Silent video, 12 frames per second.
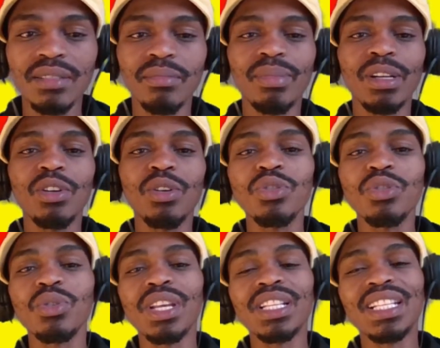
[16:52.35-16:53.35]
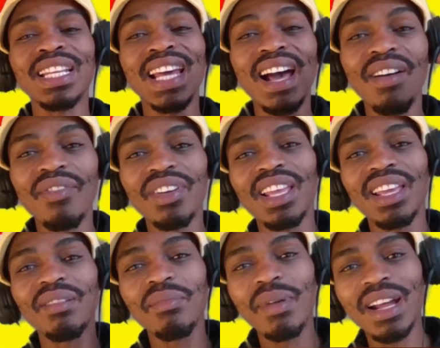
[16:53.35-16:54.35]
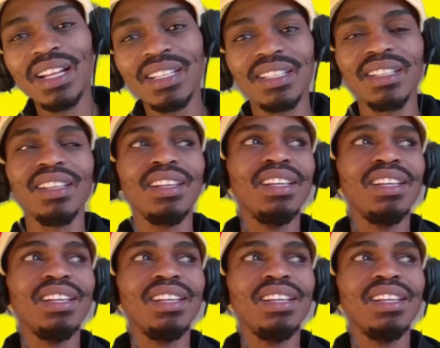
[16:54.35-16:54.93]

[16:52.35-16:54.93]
But also, as an African party,